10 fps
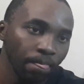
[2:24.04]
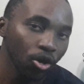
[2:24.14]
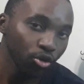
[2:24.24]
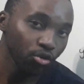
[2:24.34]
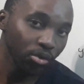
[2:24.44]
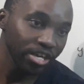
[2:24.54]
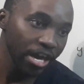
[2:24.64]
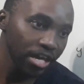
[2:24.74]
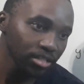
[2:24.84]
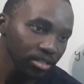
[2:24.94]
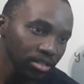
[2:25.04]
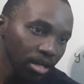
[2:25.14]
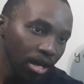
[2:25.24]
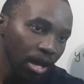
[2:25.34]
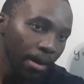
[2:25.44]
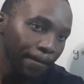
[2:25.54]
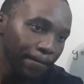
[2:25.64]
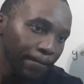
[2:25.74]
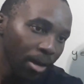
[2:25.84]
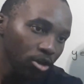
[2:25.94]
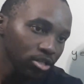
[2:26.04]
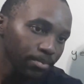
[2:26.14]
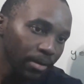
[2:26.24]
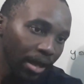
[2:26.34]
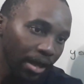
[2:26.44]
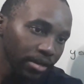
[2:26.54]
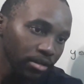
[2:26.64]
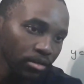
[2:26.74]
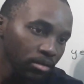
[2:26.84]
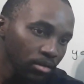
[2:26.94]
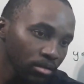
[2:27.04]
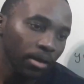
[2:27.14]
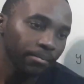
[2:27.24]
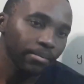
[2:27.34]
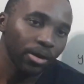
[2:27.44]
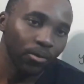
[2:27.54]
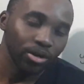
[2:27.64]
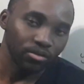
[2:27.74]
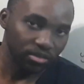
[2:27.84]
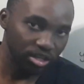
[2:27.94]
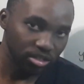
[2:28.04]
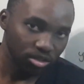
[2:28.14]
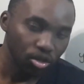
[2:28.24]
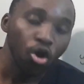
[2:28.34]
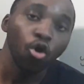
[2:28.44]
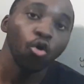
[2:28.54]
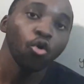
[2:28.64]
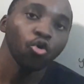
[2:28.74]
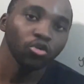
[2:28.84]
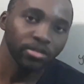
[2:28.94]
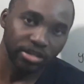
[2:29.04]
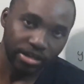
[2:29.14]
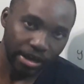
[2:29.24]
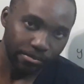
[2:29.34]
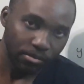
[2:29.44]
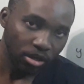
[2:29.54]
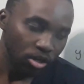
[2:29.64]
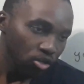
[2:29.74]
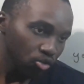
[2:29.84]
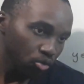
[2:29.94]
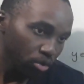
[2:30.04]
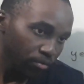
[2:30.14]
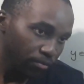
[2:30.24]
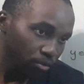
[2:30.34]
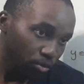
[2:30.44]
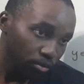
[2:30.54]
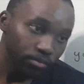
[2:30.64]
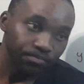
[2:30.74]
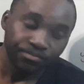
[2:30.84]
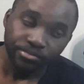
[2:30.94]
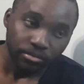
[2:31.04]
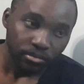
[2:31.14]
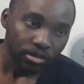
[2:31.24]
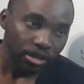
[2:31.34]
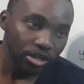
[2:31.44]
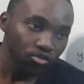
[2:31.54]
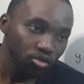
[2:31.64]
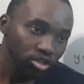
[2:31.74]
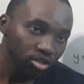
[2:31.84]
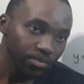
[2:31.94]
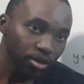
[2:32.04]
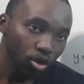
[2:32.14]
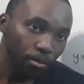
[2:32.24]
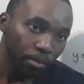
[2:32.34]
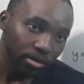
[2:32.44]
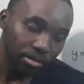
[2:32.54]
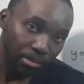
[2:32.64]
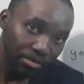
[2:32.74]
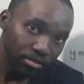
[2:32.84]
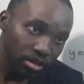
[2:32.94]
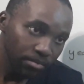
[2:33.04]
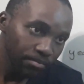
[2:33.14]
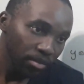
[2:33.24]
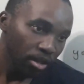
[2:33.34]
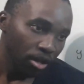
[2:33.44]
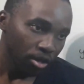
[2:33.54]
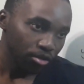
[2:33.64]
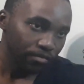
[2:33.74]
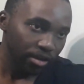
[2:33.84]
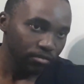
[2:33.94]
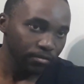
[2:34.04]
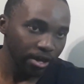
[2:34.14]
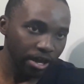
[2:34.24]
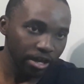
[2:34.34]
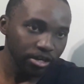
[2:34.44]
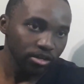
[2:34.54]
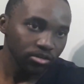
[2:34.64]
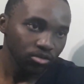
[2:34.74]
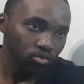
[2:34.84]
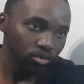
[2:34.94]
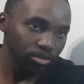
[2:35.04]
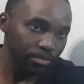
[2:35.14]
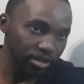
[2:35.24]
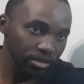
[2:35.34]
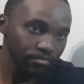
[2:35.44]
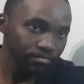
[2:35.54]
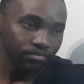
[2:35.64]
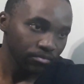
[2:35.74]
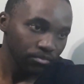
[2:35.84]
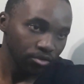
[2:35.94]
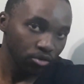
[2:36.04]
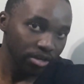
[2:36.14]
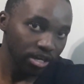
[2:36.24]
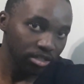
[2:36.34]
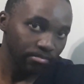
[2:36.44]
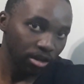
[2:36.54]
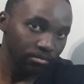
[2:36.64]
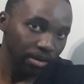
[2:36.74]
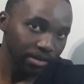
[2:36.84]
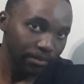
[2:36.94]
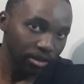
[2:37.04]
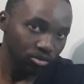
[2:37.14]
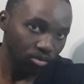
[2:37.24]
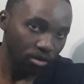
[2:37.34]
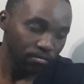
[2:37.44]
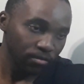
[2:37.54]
your years multiplied by one of these all the time. So if your interest is being compounded monthly, your value for N will be your years multiplied by 12.